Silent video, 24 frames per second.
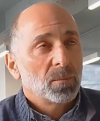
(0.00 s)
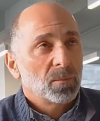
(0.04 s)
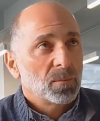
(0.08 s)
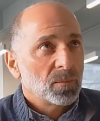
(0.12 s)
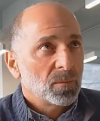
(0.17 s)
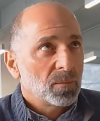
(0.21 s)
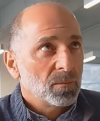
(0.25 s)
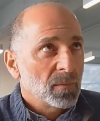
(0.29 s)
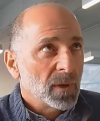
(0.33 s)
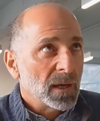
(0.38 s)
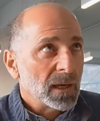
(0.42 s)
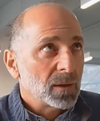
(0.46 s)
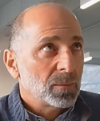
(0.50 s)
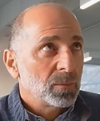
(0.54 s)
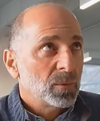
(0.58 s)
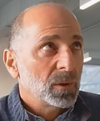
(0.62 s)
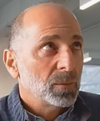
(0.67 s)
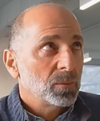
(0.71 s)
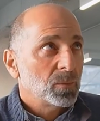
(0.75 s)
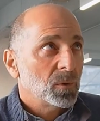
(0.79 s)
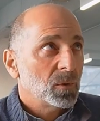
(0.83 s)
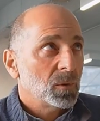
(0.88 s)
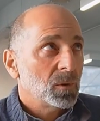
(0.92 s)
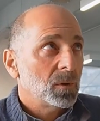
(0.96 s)
make
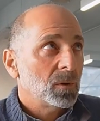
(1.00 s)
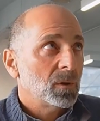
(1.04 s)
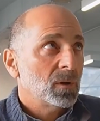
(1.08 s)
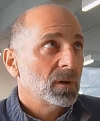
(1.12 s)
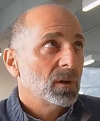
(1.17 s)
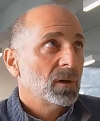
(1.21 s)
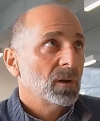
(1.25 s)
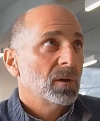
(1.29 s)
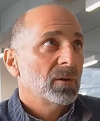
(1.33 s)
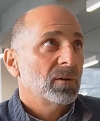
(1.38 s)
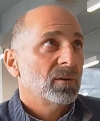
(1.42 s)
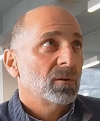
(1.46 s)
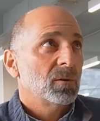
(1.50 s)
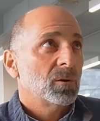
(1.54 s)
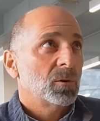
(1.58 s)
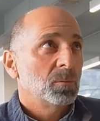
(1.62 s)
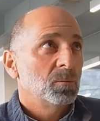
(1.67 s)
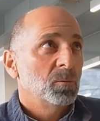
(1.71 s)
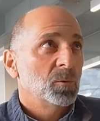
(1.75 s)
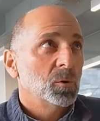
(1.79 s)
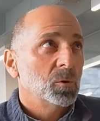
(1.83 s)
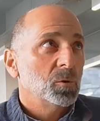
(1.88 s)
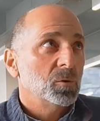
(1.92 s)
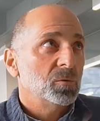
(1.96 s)
people
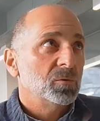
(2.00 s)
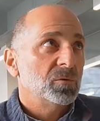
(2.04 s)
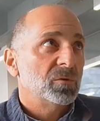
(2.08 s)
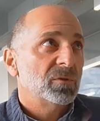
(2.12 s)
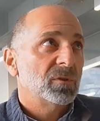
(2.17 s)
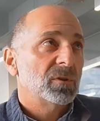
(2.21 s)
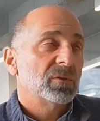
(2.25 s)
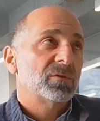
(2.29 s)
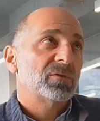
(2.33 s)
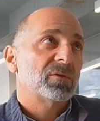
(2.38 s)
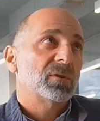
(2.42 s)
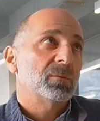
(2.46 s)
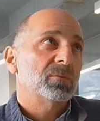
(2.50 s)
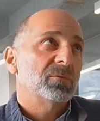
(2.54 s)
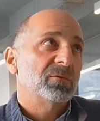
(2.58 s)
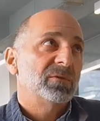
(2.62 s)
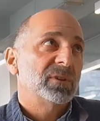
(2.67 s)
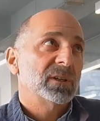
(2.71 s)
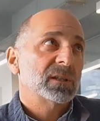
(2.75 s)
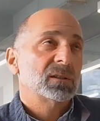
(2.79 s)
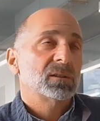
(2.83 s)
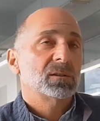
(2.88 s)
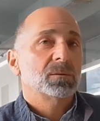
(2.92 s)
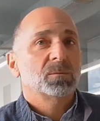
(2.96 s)
move from
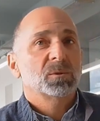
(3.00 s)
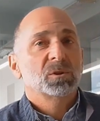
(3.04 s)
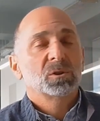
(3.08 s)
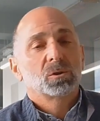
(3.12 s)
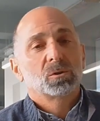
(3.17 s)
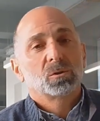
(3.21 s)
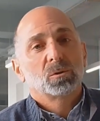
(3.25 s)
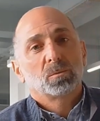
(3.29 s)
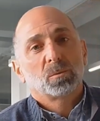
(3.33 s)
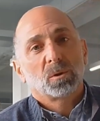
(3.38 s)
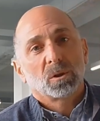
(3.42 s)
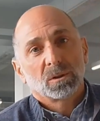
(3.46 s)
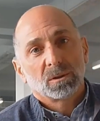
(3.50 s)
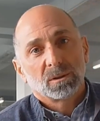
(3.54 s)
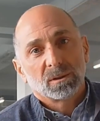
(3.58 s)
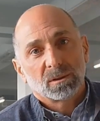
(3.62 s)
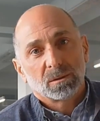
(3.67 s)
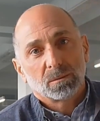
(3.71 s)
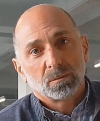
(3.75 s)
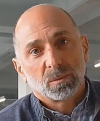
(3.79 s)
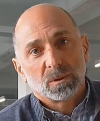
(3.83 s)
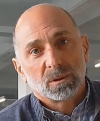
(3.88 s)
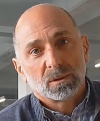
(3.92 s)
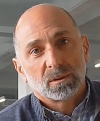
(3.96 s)
victims to
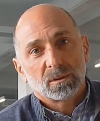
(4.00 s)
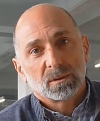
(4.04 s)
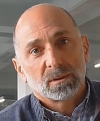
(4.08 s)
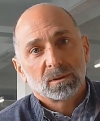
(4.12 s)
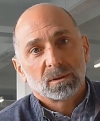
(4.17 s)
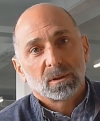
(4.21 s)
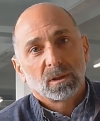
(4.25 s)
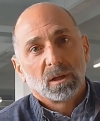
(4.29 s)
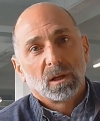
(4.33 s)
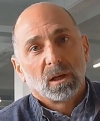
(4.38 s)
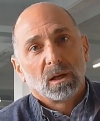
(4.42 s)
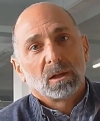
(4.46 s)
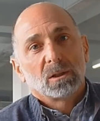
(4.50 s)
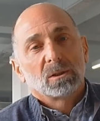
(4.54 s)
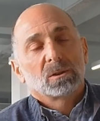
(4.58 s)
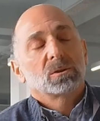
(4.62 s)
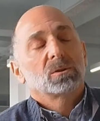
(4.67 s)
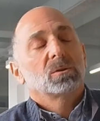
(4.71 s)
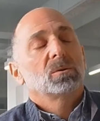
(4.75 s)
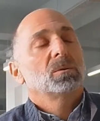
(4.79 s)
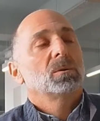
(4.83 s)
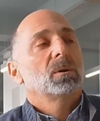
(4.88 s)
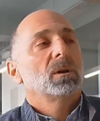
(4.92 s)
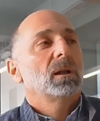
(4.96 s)
participants.
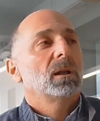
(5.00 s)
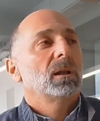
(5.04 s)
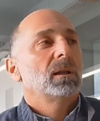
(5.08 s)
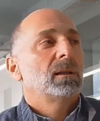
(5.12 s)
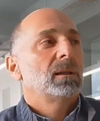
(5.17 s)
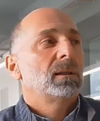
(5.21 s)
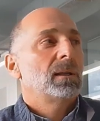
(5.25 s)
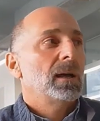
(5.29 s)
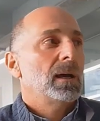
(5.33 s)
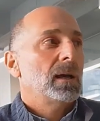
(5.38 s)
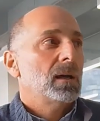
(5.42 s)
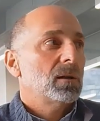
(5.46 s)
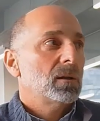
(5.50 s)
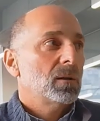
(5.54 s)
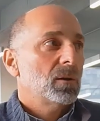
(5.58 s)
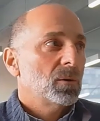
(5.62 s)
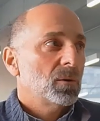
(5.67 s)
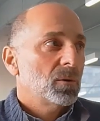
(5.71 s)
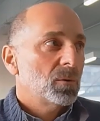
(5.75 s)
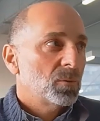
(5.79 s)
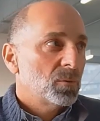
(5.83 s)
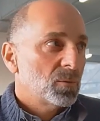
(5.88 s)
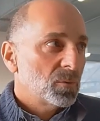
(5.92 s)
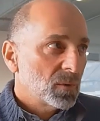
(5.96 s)
So
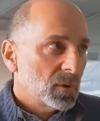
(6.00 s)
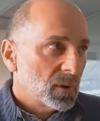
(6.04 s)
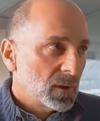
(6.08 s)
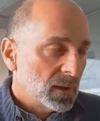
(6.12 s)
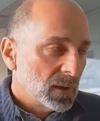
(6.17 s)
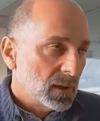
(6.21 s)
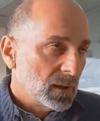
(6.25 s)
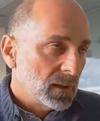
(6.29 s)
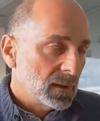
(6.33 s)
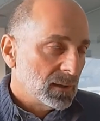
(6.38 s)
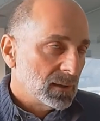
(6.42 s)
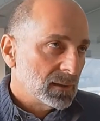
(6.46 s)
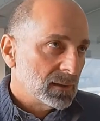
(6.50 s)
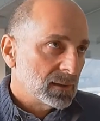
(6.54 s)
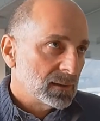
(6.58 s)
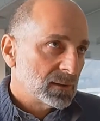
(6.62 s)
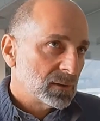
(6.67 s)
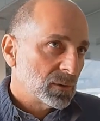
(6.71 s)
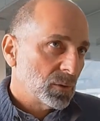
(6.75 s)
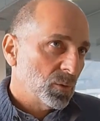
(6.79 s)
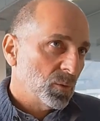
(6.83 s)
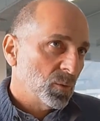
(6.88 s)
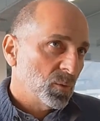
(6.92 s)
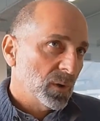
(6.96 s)
that
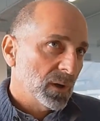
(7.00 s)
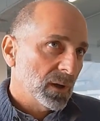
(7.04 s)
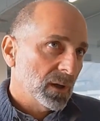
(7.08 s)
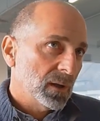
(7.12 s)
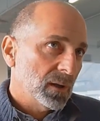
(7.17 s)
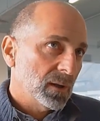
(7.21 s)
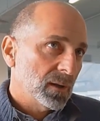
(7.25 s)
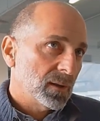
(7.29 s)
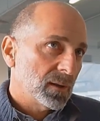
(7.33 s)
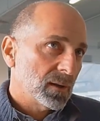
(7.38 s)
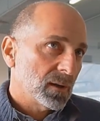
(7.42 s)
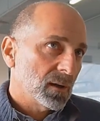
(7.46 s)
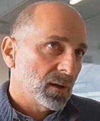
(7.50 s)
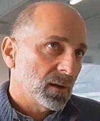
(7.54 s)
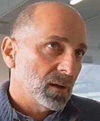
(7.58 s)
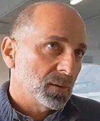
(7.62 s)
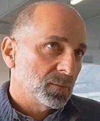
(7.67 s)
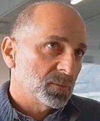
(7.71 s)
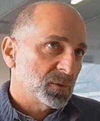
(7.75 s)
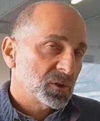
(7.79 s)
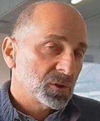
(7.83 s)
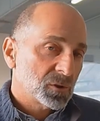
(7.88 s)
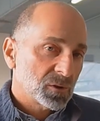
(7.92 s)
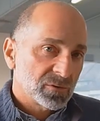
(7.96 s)
is with
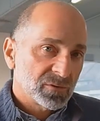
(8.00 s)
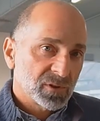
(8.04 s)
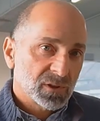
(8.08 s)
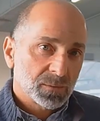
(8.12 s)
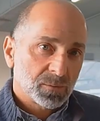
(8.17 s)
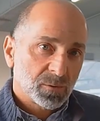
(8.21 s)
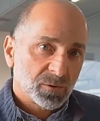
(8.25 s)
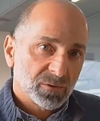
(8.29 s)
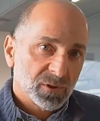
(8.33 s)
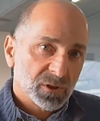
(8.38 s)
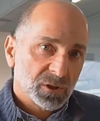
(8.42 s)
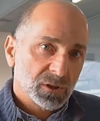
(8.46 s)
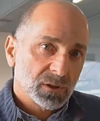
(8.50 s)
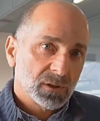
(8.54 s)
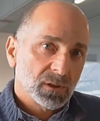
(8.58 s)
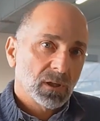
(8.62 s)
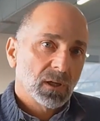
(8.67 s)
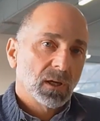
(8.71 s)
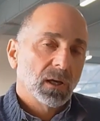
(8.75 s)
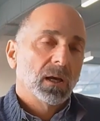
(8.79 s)
service provision.